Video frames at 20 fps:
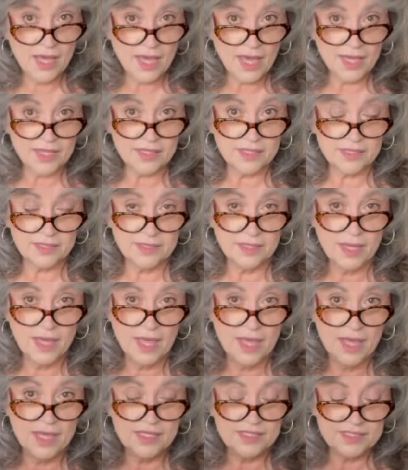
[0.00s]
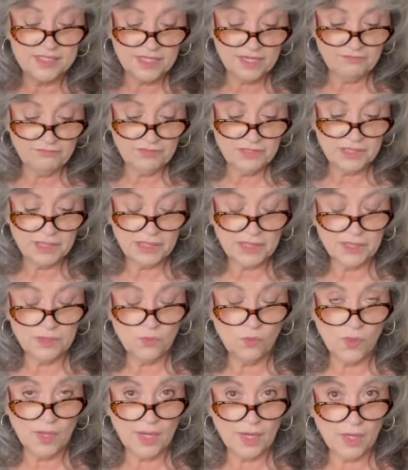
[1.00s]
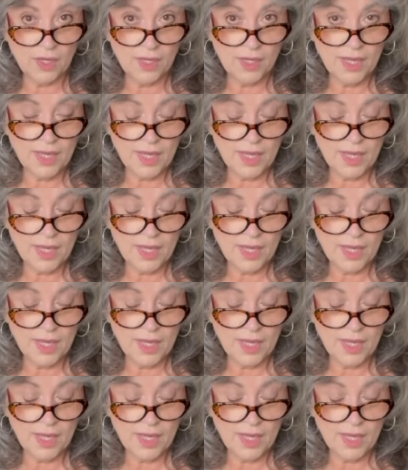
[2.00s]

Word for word: I can definitely wear